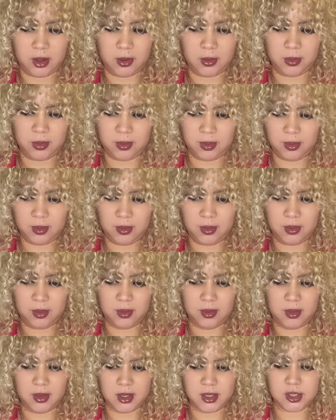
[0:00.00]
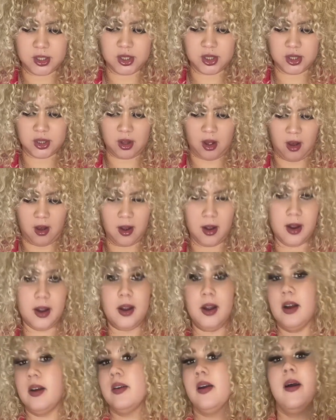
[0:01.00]
Ooh, the
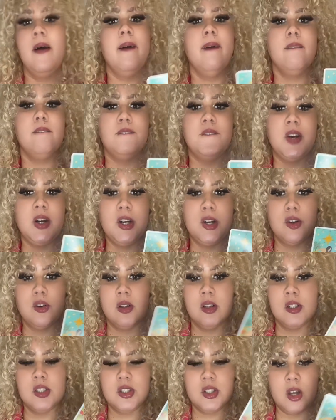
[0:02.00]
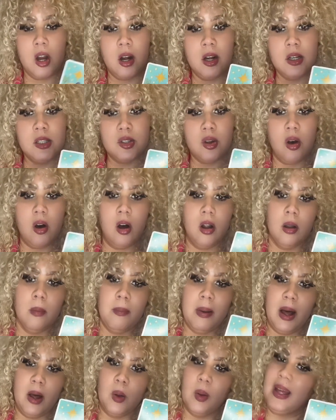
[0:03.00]
star. Virgo, the star is all
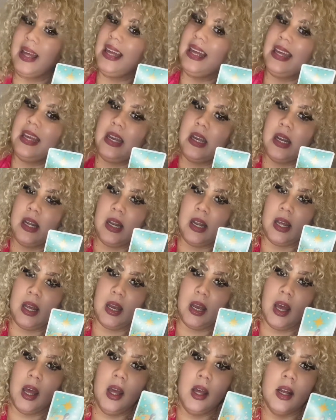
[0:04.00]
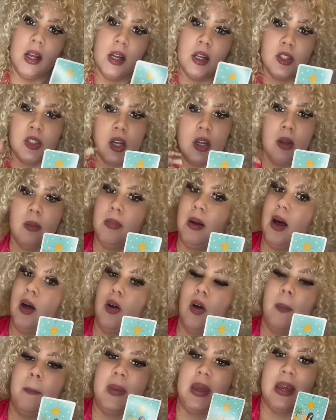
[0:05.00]
about healing. It's all
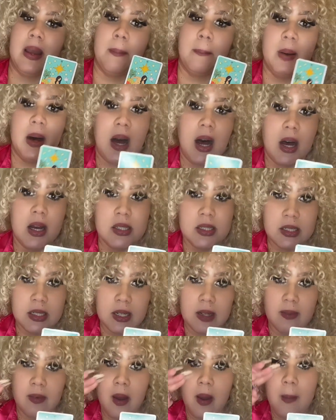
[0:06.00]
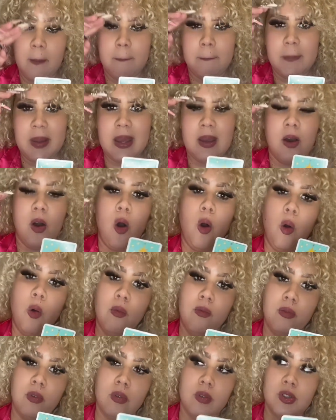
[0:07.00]
about being positive, being
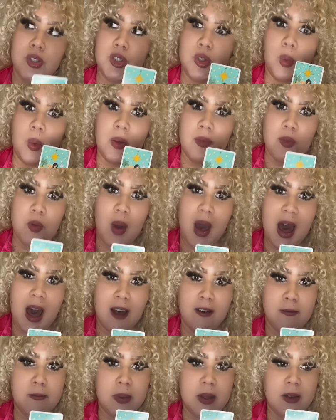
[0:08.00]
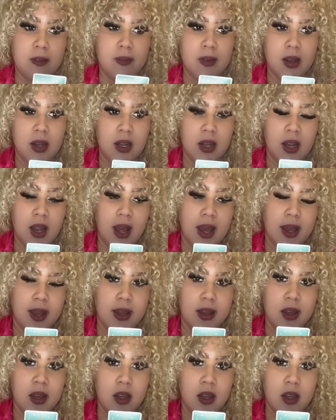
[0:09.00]
hopeful. So if you have been feeling like,